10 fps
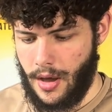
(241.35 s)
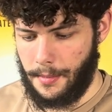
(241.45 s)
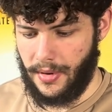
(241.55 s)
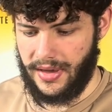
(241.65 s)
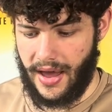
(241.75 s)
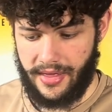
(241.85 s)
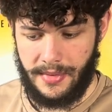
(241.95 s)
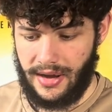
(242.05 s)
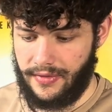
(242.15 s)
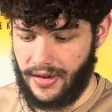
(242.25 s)
But yeah, the
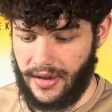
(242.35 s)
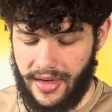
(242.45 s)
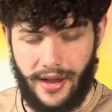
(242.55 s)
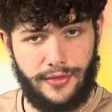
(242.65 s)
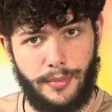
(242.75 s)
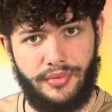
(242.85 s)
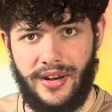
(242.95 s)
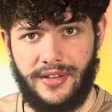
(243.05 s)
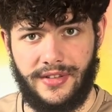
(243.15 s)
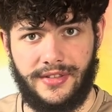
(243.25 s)
minifigure, the actual
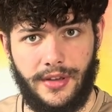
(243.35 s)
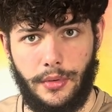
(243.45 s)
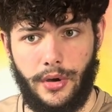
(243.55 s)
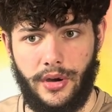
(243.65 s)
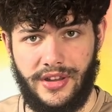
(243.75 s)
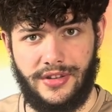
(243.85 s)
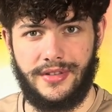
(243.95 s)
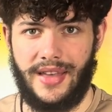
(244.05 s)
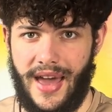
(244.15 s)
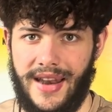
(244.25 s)
prints are still good. It's
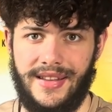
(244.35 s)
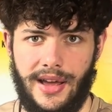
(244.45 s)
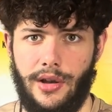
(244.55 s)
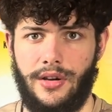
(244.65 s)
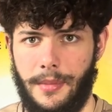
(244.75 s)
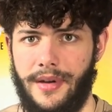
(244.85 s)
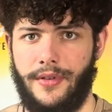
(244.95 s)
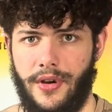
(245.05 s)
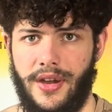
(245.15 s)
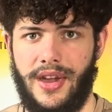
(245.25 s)
just the heads that look a bit
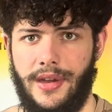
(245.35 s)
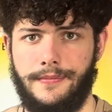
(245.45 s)
funky.